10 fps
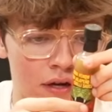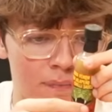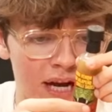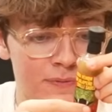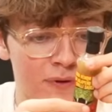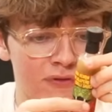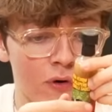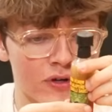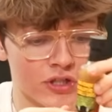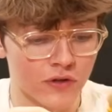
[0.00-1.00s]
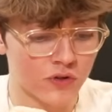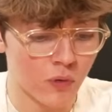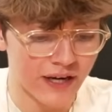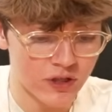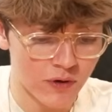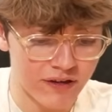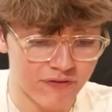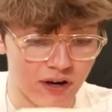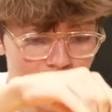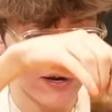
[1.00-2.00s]
Best before June
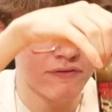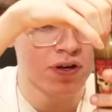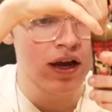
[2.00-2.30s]
2025.